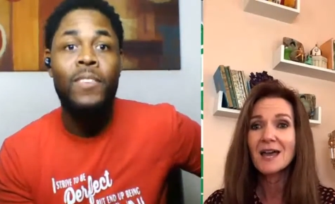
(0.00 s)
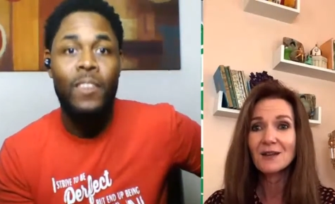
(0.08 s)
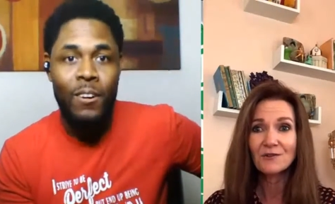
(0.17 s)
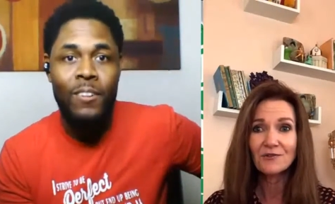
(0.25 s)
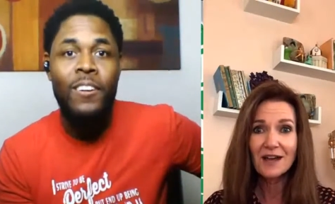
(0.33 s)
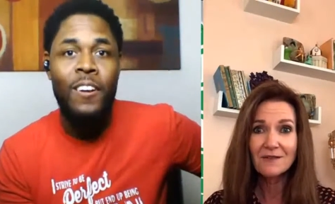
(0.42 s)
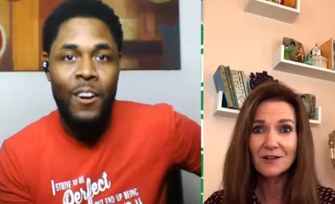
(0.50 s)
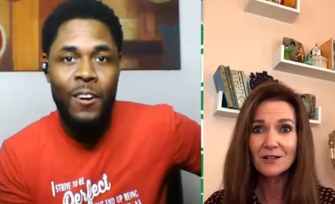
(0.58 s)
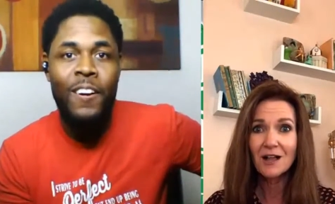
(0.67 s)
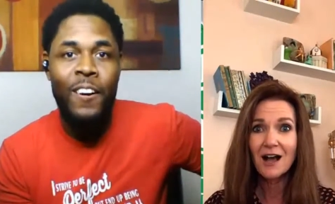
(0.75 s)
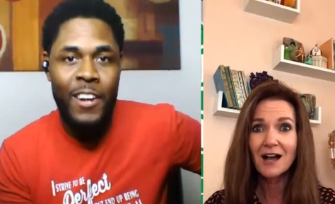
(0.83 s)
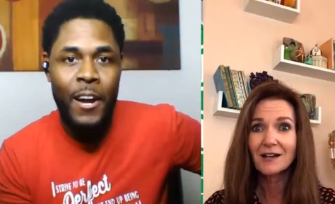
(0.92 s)
Speaker 1: And at five
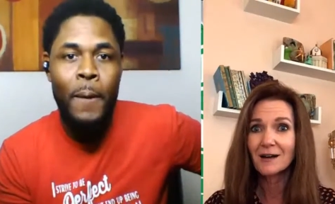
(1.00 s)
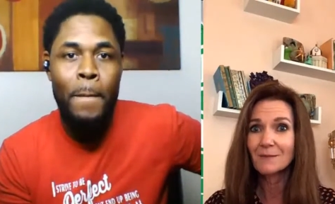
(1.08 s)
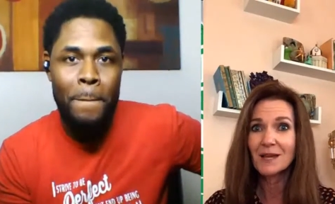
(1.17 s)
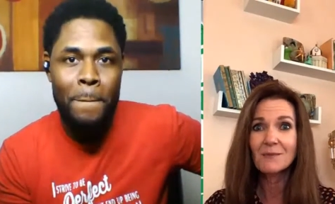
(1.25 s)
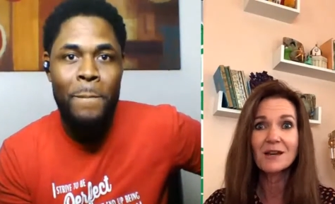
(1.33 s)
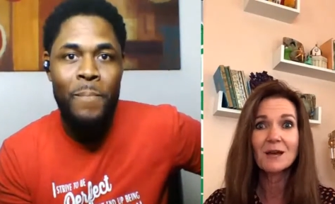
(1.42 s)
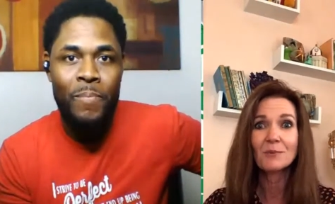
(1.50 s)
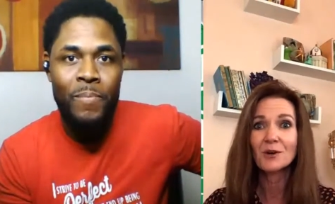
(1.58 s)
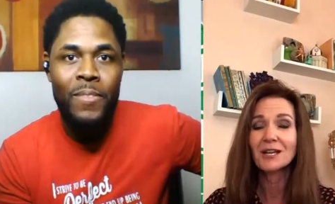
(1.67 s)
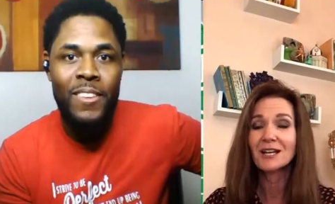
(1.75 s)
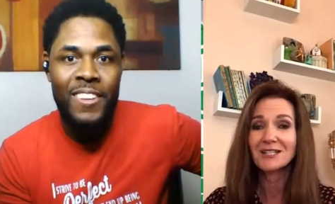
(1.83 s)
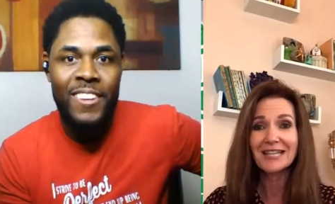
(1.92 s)
o'clock, okay. maybe I
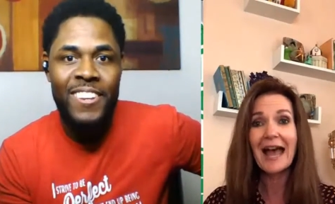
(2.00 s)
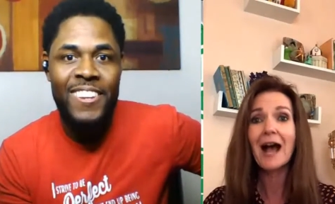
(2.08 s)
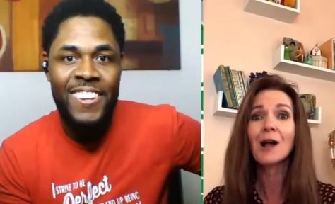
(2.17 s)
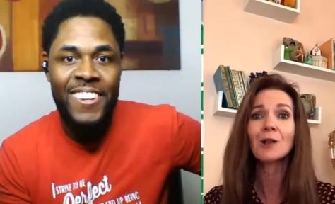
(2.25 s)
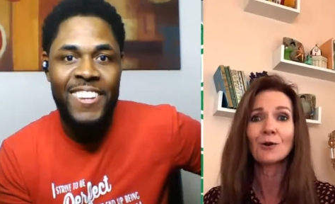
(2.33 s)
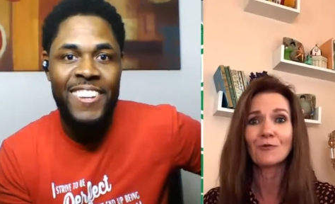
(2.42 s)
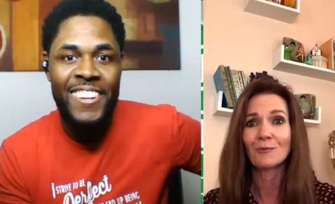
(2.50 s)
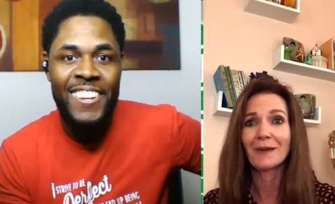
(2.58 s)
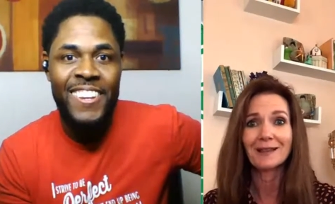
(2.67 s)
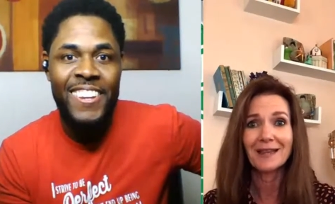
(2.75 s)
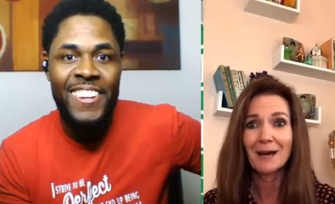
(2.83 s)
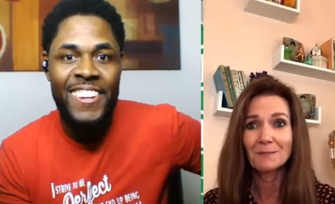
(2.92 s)
put a towel over
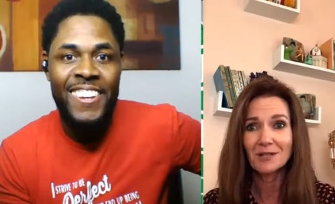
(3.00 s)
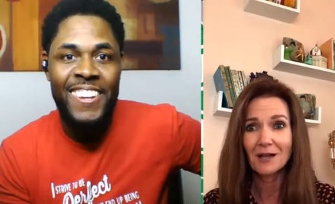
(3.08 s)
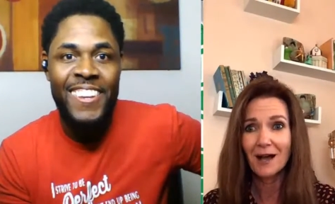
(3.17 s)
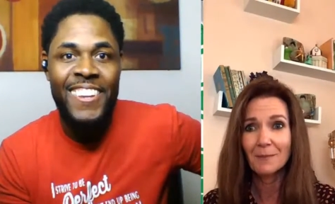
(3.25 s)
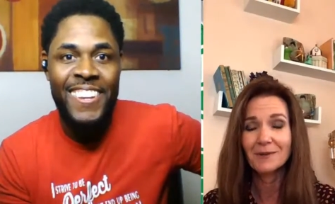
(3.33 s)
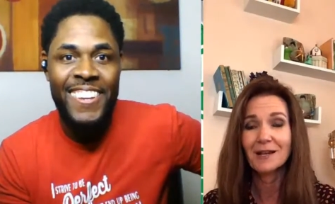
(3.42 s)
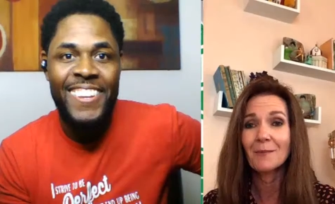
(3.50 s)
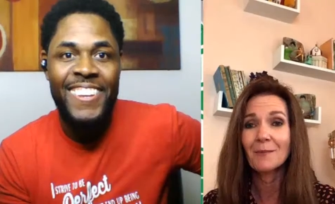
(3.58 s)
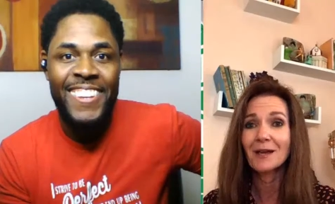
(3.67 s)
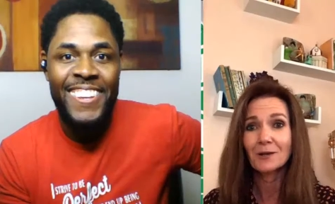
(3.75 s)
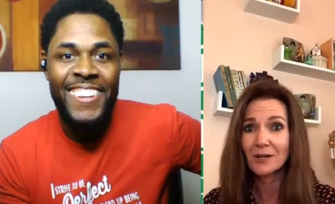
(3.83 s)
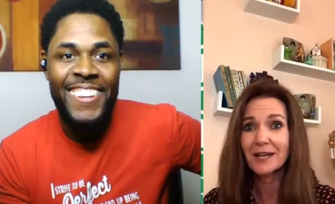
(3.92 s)
my laptop and I'm
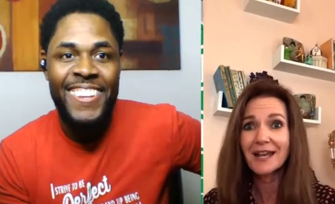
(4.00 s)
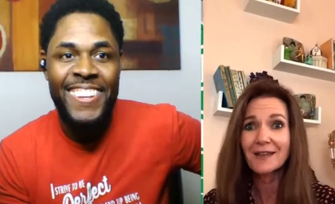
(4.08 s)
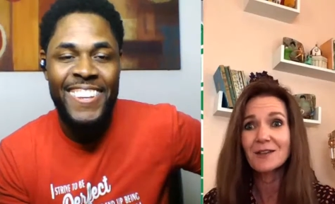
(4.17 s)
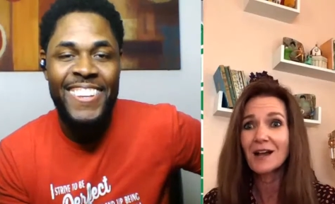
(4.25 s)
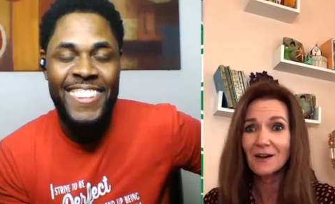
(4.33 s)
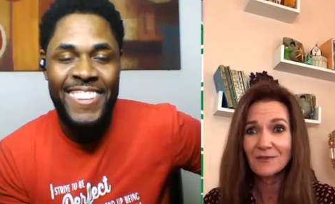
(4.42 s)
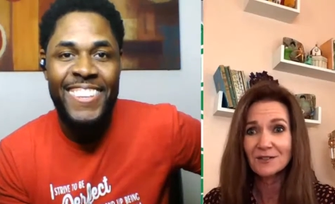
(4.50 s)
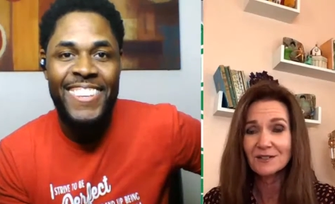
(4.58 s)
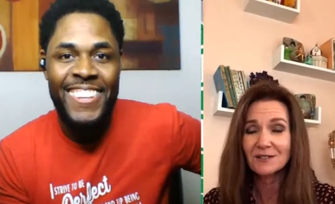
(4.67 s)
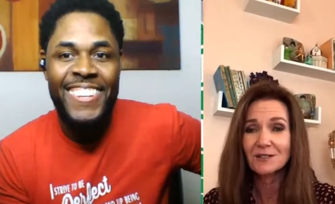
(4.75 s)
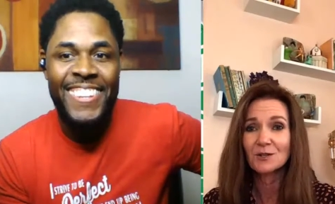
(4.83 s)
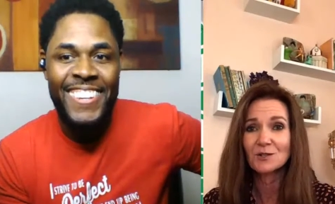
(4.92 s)
like, okay, the office
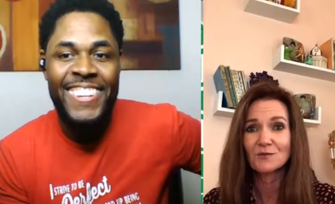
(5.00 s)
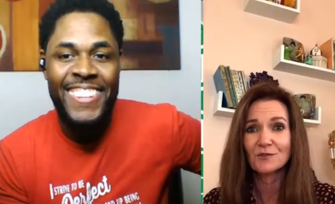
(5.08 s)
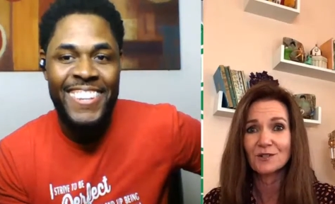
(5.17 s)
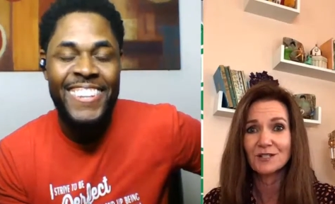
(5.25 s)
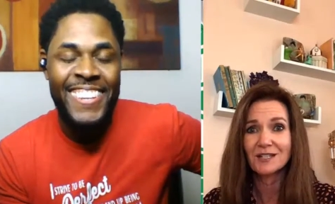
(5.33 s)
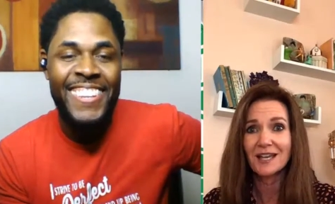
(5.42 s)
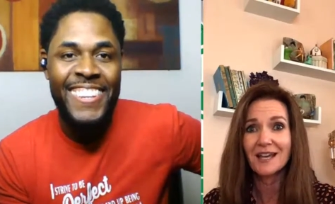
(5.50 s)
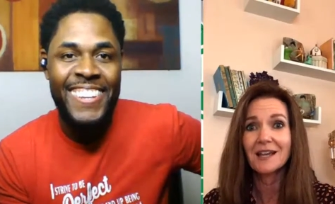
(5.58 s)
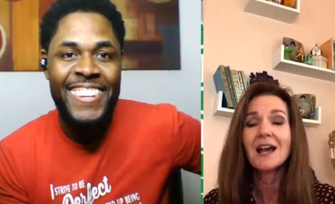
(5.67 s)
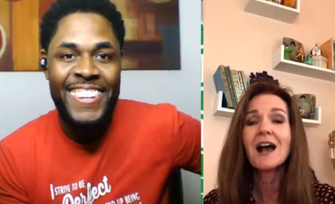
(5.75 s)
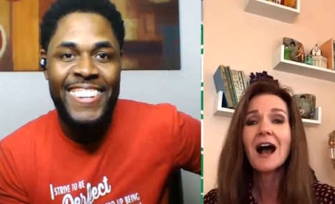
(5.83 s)
is closed for the day.